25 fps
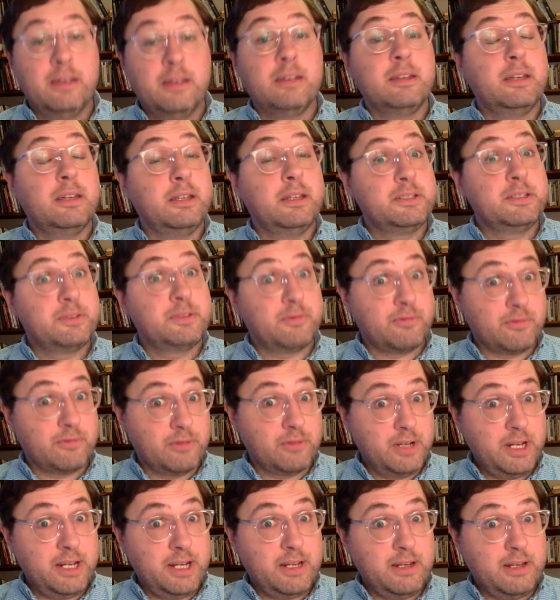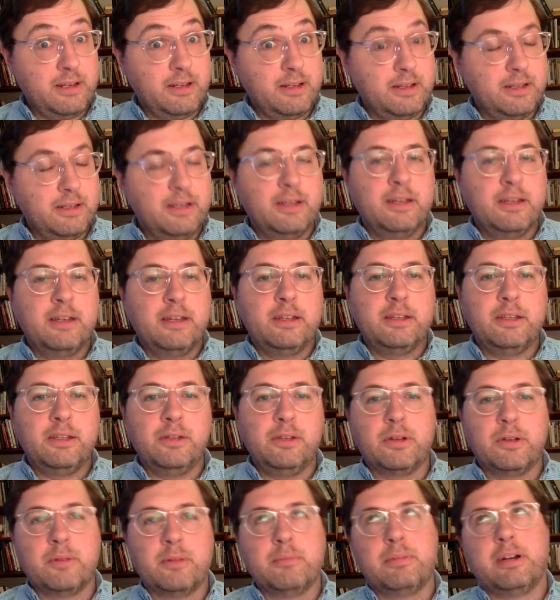It is free.
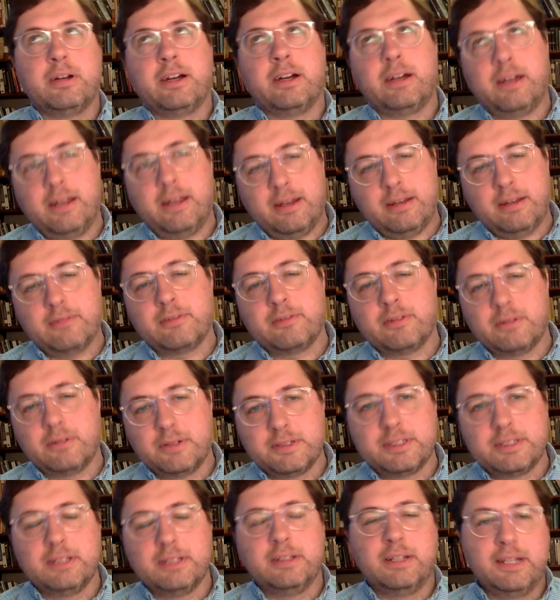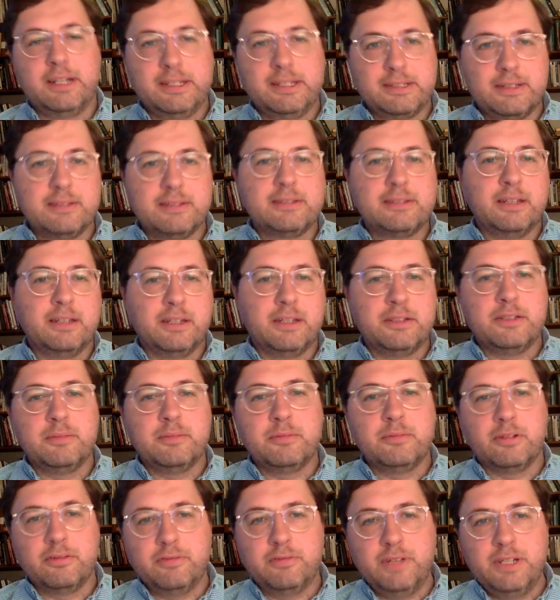You can buy, of course, a license to get you
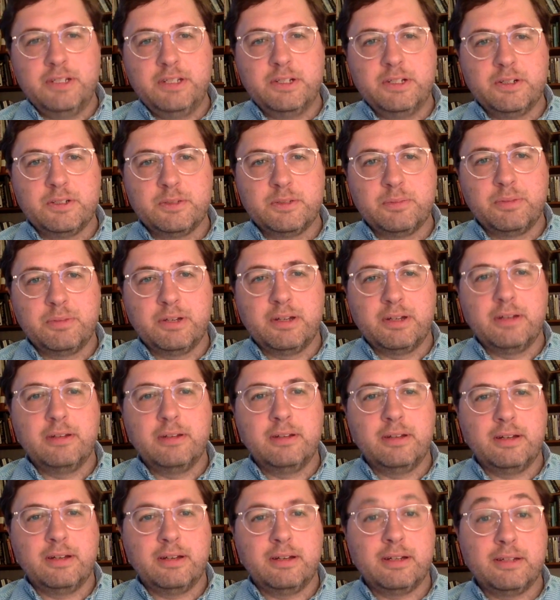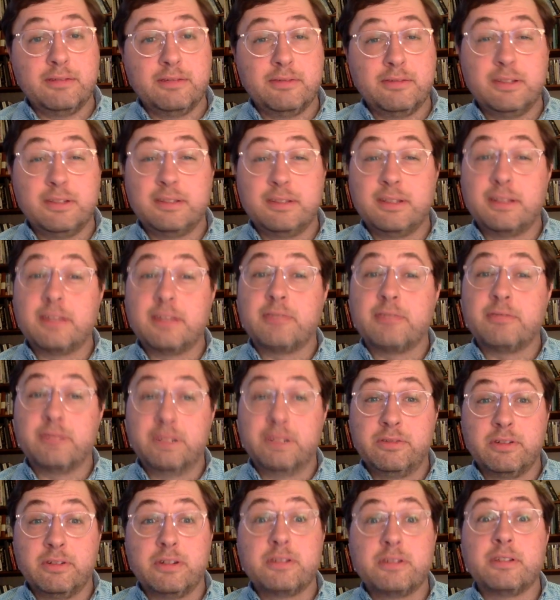more features, but I have found that the free
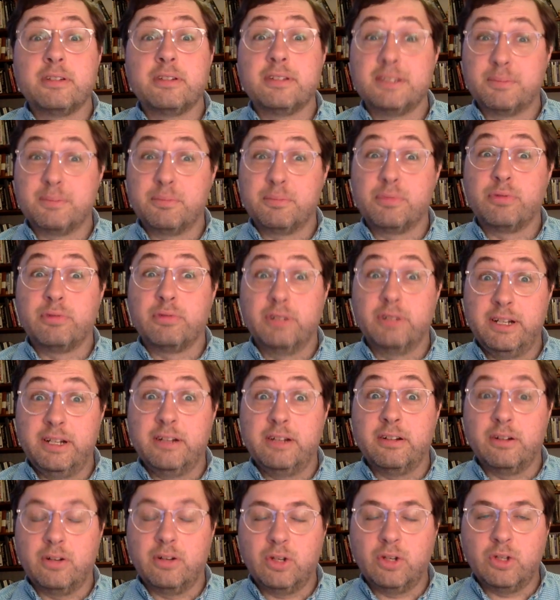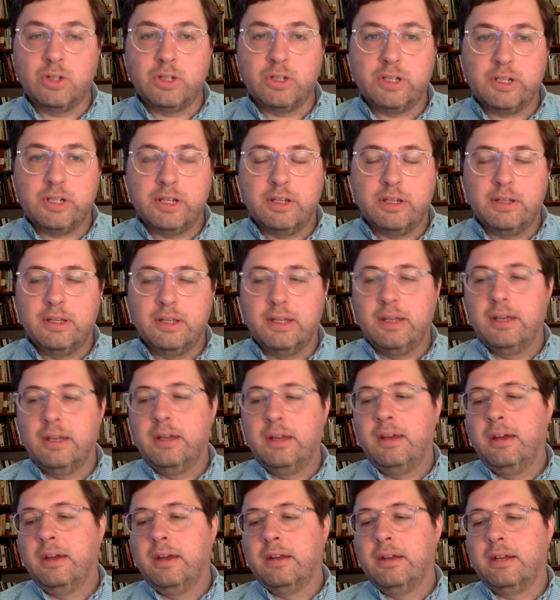version is pretty darn good.
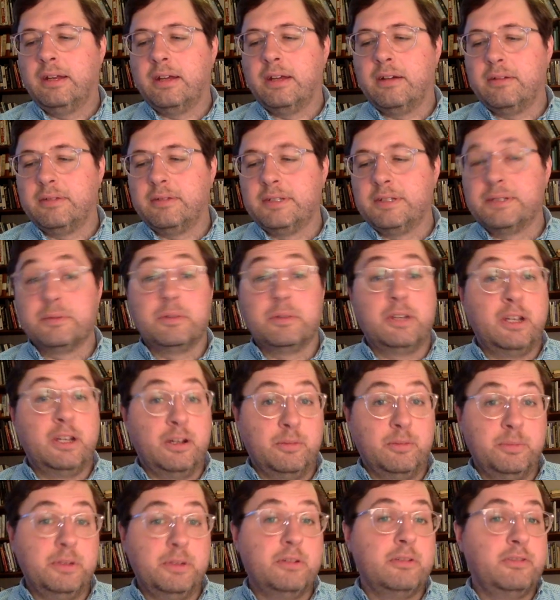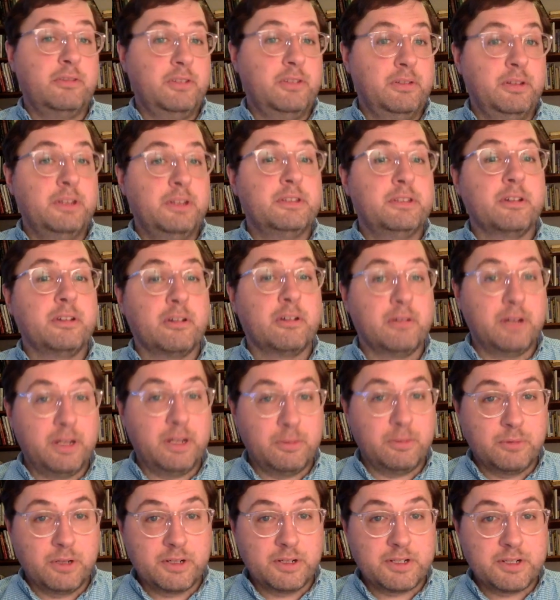Now, this will help you if you need to
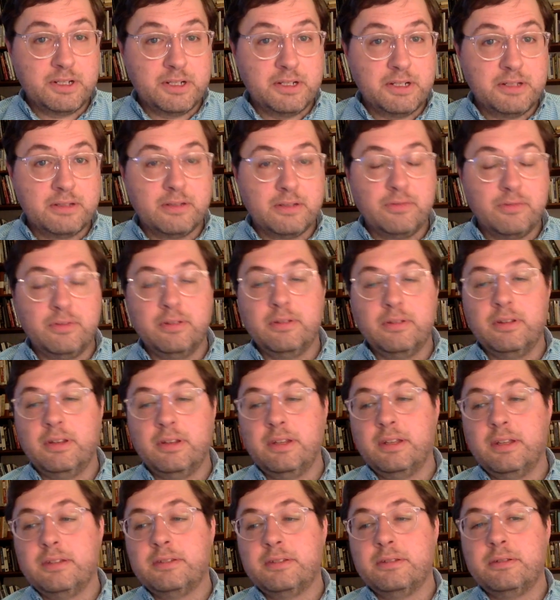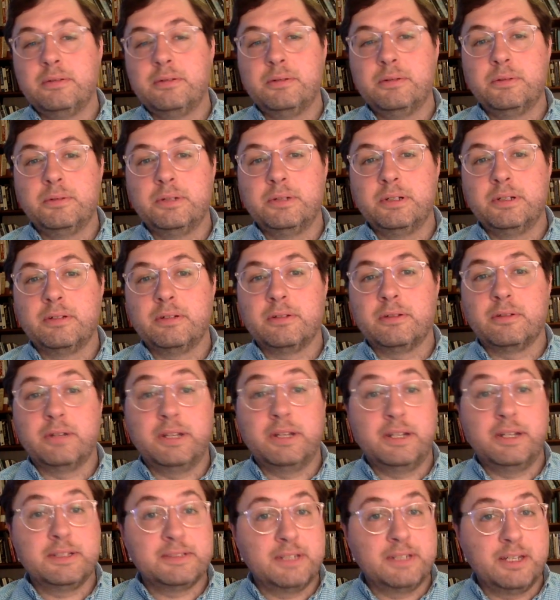create worksheets, if you need to
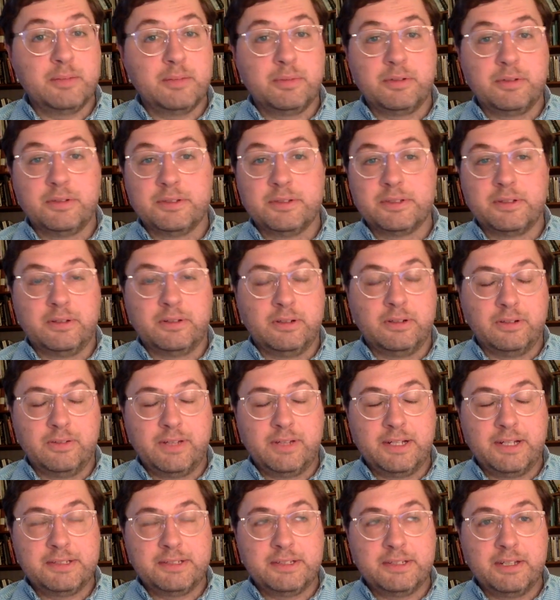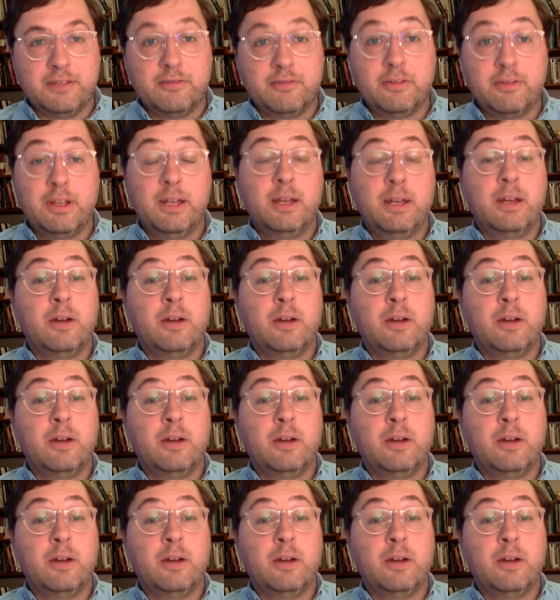create examples, all that stuff.